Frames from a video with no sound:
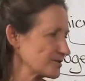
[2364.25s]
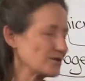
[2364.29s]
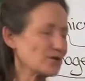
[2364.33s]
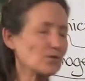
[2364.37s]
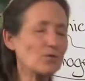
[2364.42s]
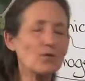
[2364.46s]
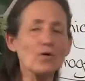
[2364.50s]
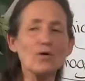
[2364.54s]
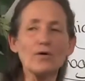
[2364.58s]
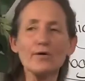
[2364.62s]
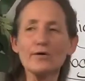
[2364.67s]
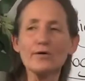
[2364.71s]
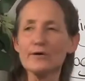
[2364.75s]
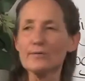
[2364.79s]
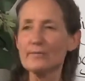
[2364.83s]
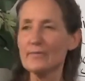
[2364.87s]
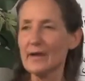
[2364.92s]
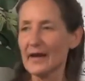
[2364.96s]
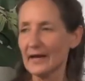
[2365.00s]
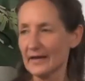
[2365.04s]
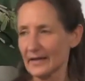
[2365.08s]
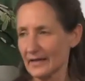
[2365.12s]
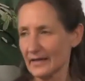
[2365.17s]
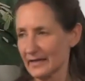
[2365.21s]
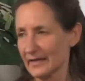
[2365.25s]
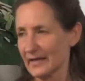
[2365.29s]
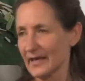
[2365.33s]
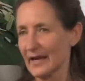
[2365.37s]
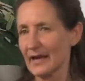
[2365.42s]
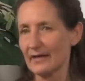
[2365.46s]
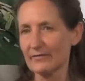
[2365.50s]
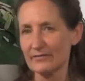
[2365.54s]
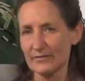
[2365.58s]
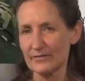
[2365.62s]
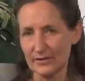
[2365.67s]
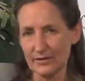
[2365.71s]
you automatically
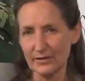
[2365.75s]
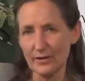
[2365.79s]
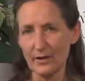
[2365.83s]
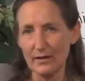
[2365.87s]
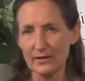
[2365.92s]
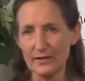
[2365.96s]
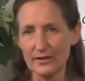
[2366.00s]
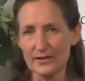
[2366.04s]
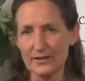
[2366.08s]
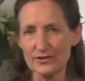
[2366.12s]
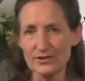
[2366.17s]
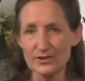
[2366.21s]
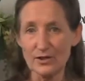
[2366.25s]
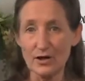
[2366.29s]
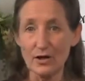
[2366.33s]
have the knowledge